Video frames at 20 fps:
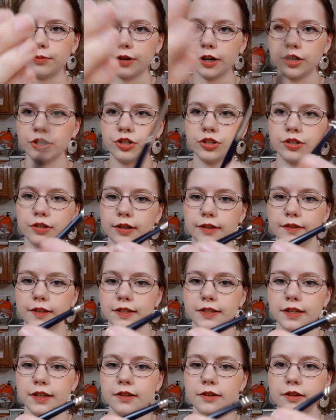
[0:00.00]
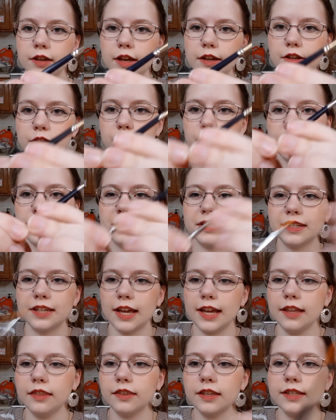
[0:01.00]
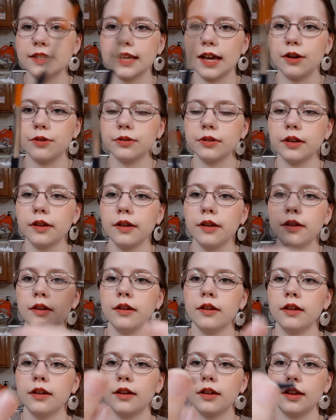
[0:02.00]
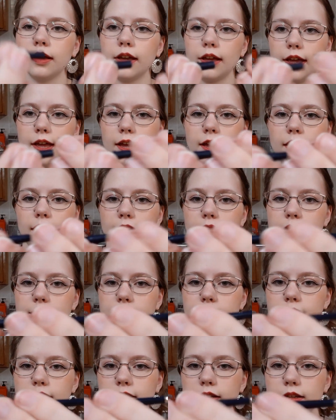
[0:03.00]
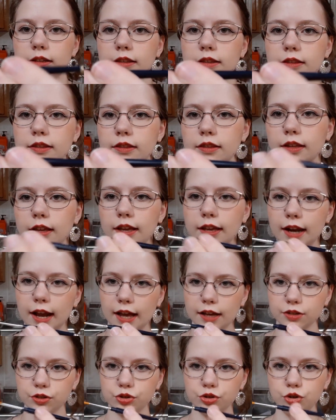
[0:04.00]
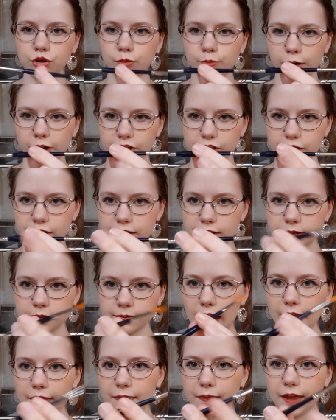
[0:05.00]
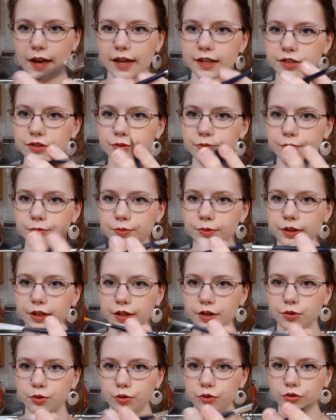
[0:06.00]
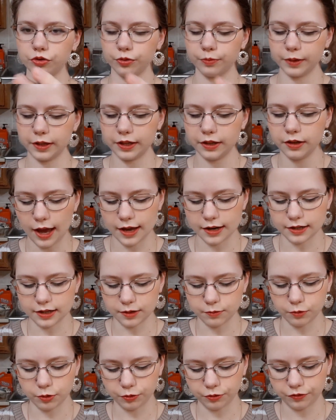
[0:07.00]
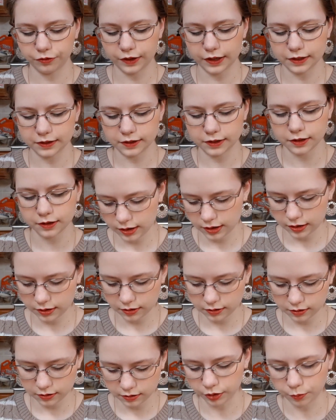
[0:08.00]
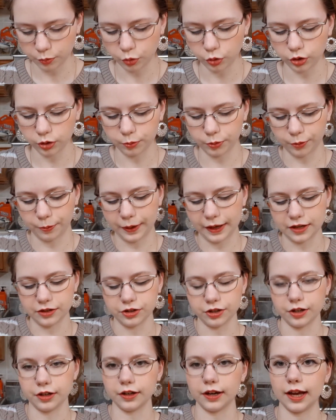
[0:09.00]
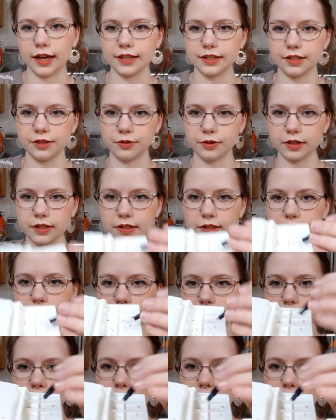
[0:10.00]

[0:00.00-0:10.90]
brush on this end, and you can take this out and it has 2 brushes, and that's really cool for me, and it will fit in the portable painter, as you can see